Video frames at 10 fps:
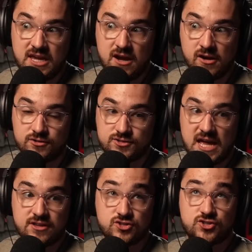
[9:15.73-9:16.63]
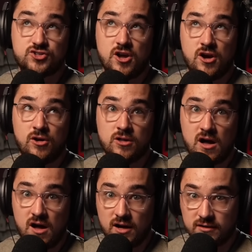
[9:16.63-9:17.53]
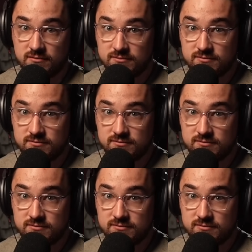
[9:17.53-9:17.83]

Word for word: years, that's so long.